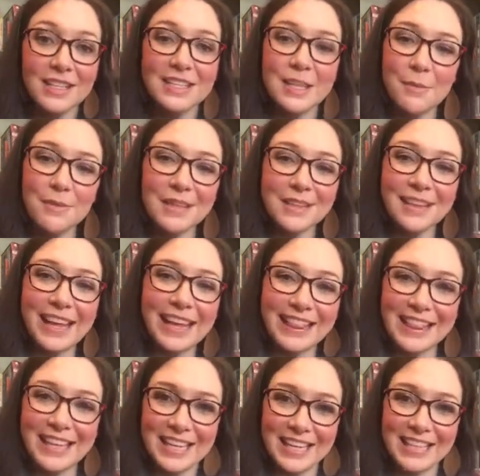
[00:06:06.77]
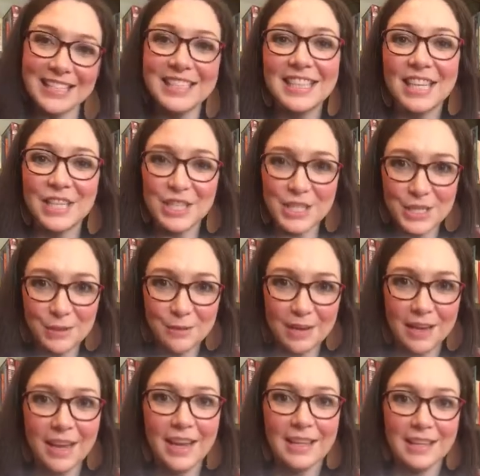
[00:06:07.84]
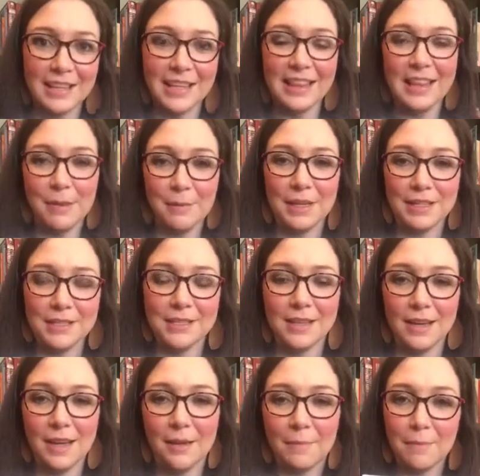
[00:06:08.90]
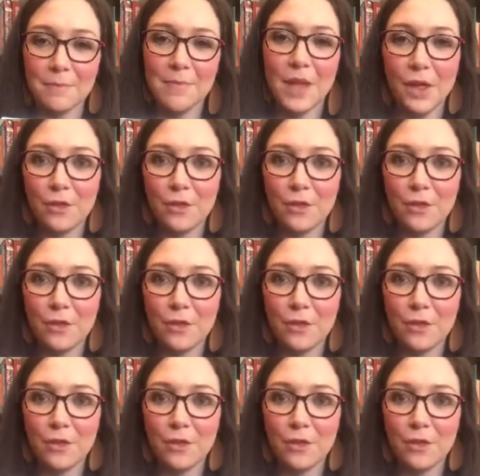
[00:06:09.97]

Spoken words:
Something like this can do it and lead them into